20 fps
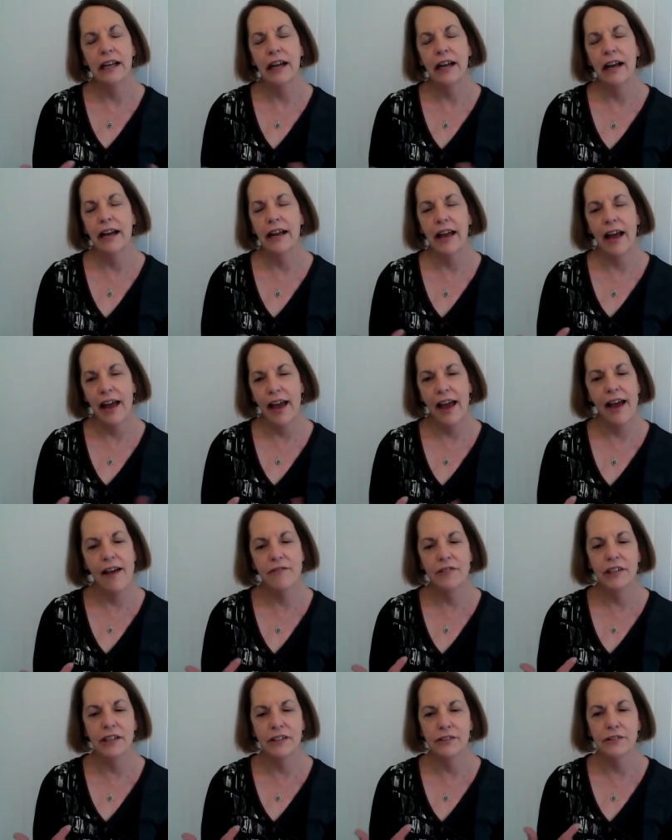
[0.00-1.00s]
I, I have
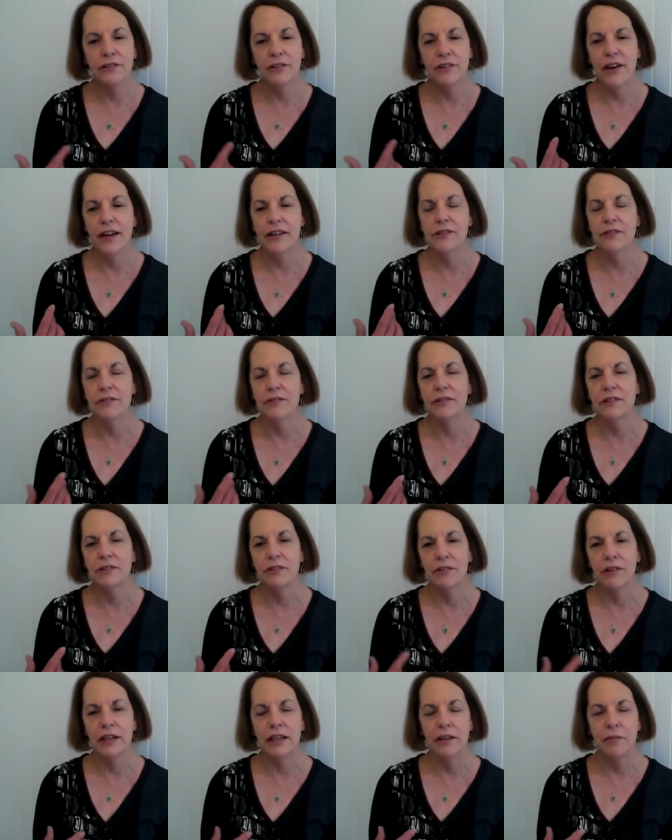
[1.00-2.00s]
an undergraduate
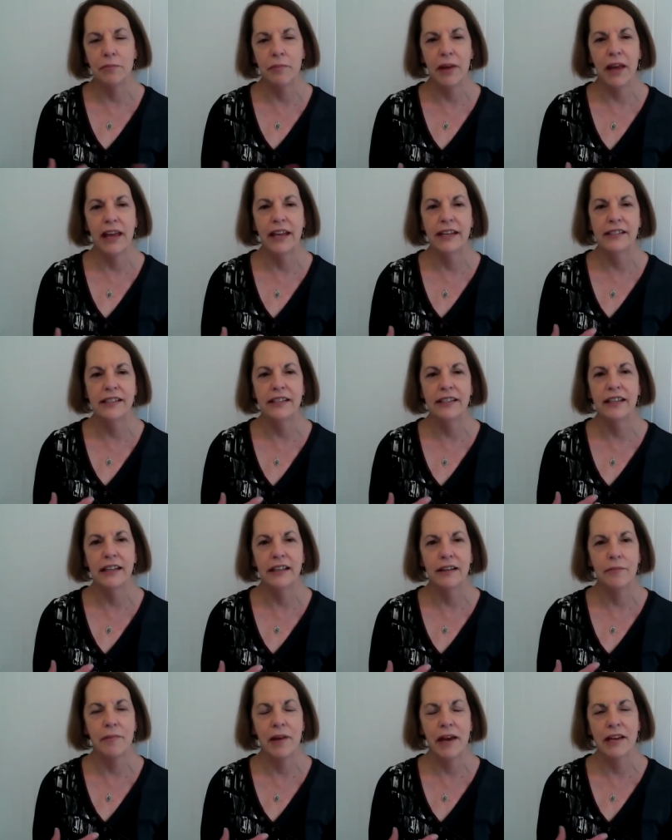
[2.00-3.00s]
degree in painting and
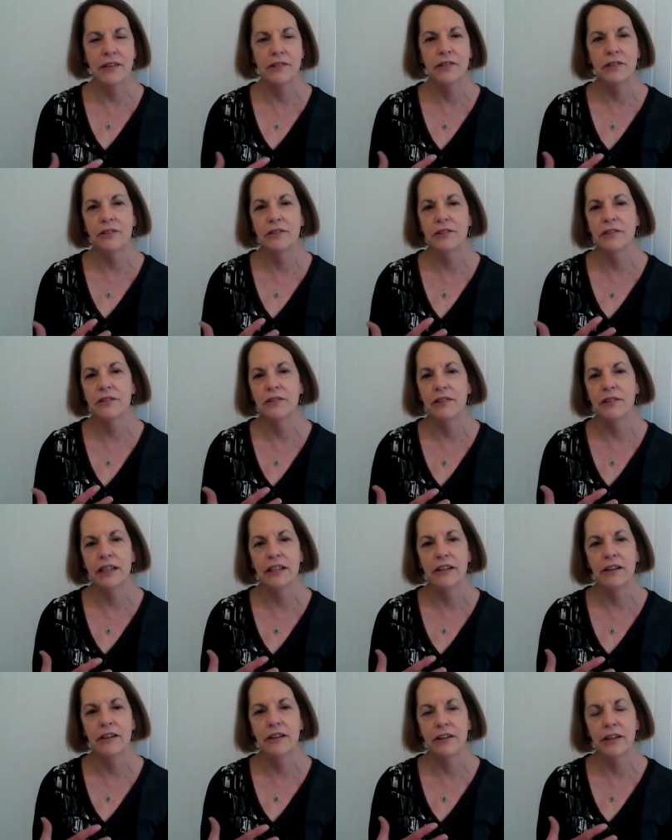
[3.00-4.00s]
a master's degree in
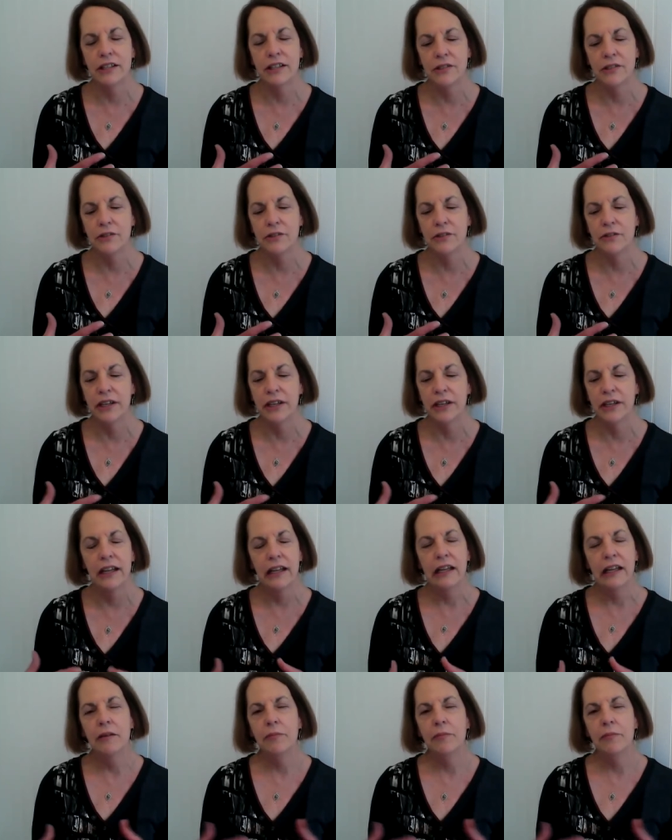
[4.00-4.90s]
art history.